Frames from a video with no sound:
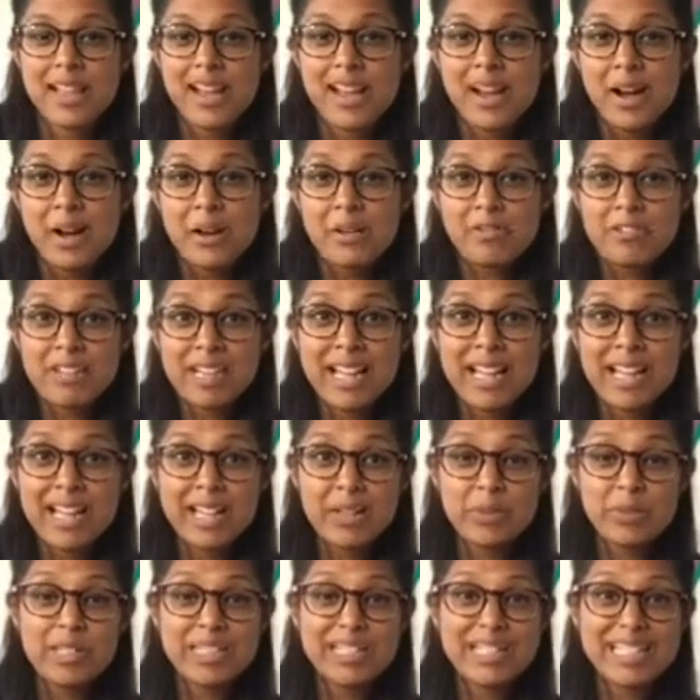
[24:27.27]
Okay,
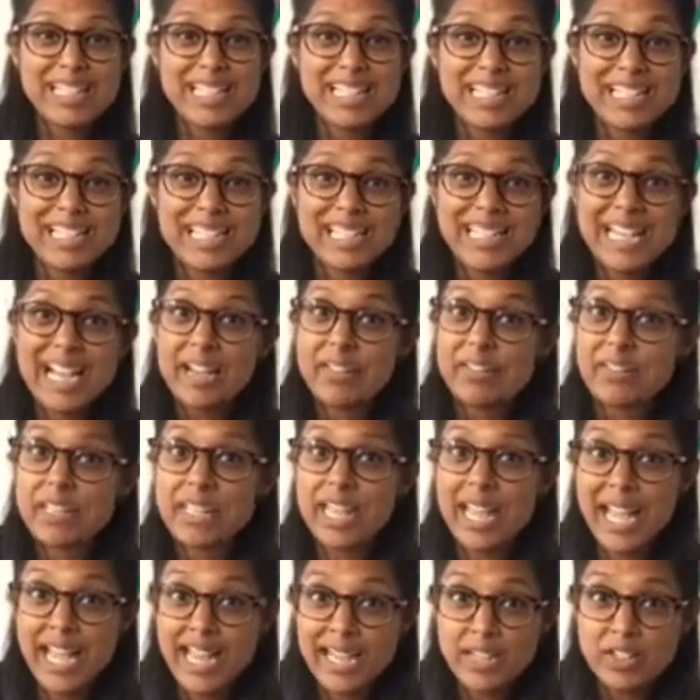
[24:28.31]
we're nearly at the
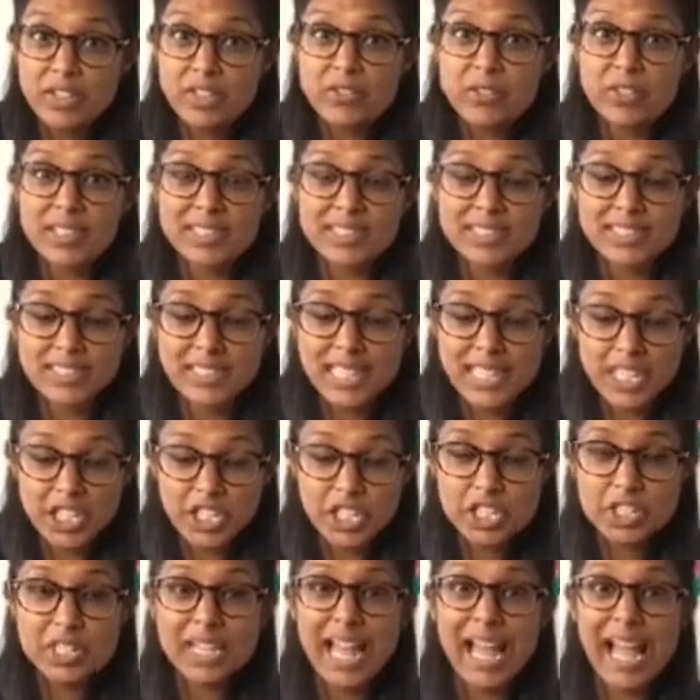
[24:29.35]
end of our session.
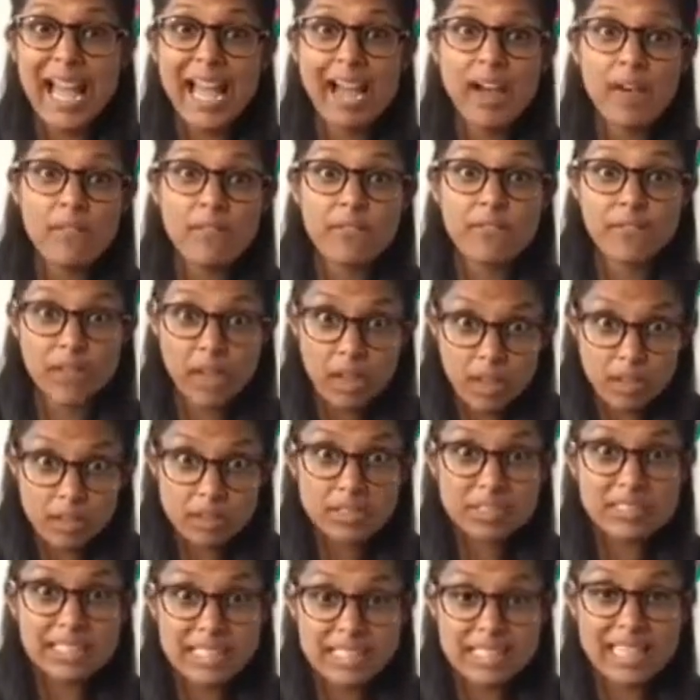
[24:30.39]
How fast
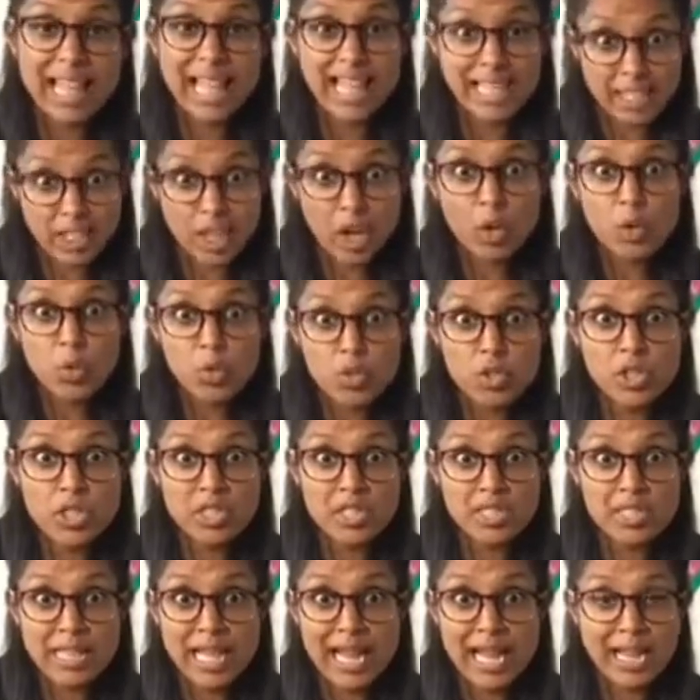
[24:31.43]
did that go
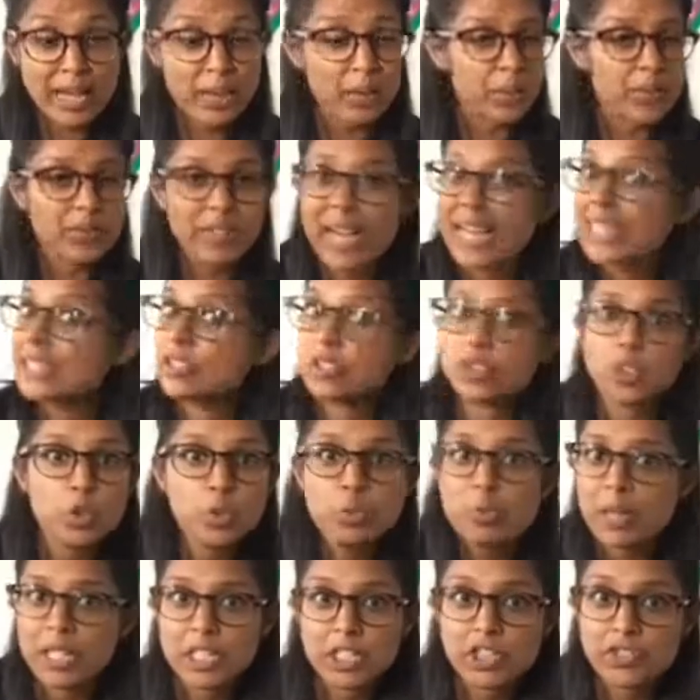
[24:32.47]
today? We've had too
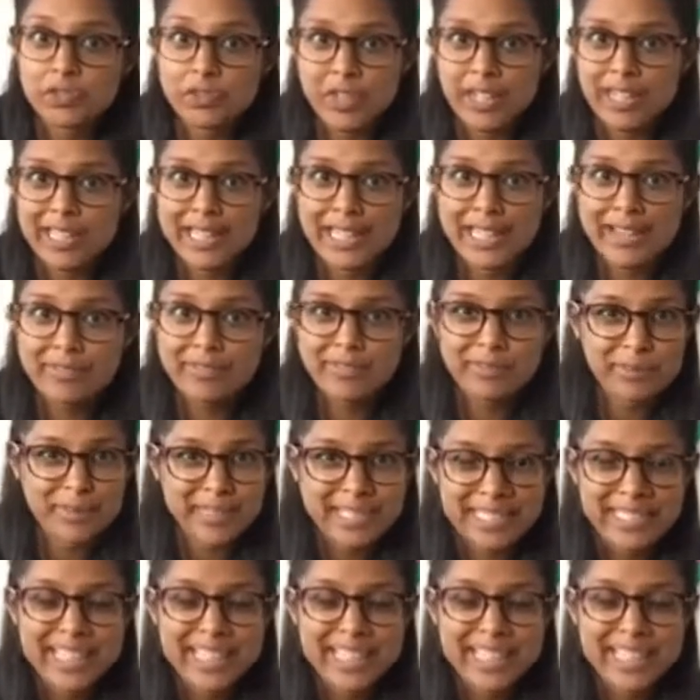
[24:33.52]
much fun, haven't we?